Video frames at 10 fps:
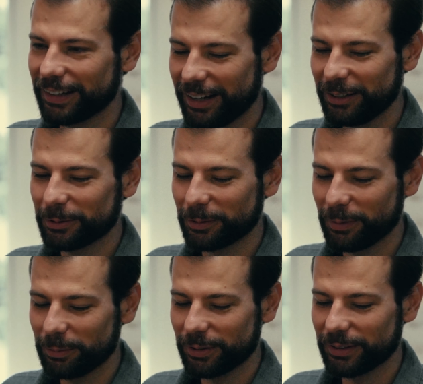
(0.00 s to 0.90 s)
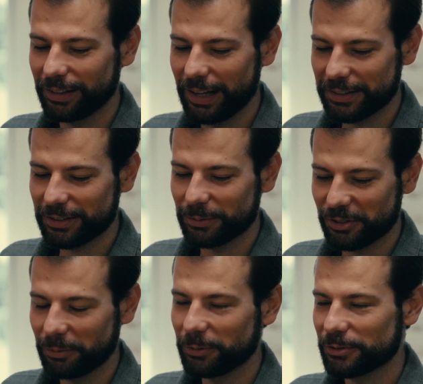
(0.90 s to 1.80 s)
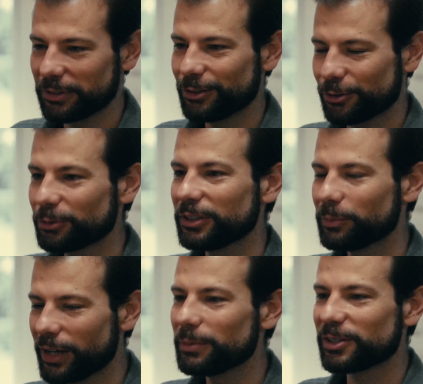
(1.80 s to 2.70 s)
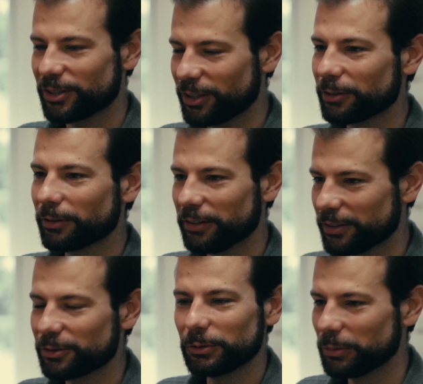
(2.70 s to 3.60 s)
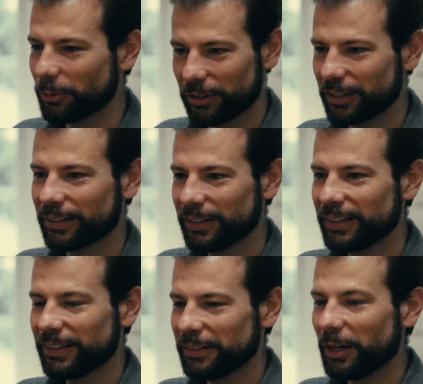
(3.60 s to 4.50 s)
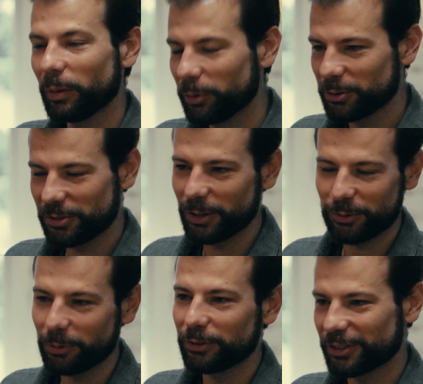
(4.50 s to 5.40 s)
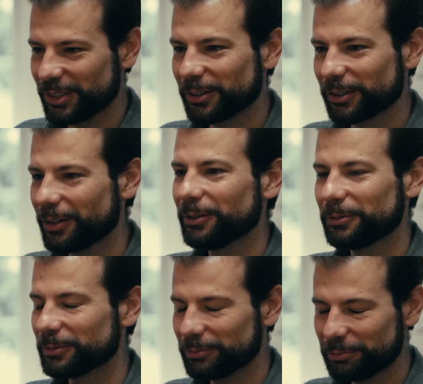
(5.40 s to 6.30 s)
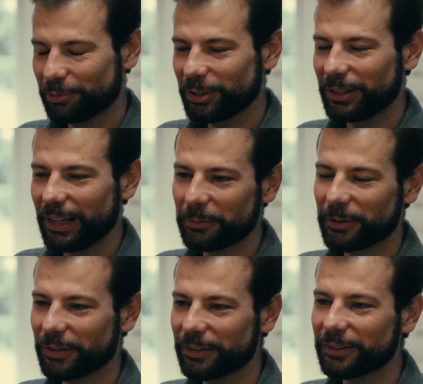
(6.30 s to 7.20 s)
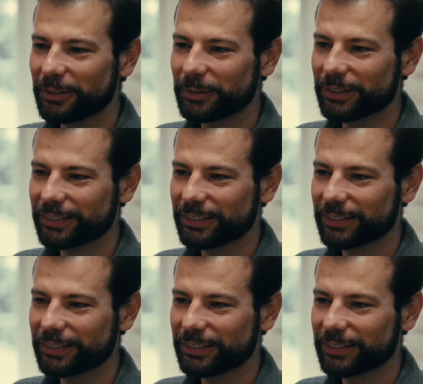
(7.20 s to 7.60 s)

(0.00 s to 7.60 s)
I don't remember the last time someone was really truly babysitting a run at 2 a.m. I remember those days from over a year ago. Pretty glad we're not there anymore.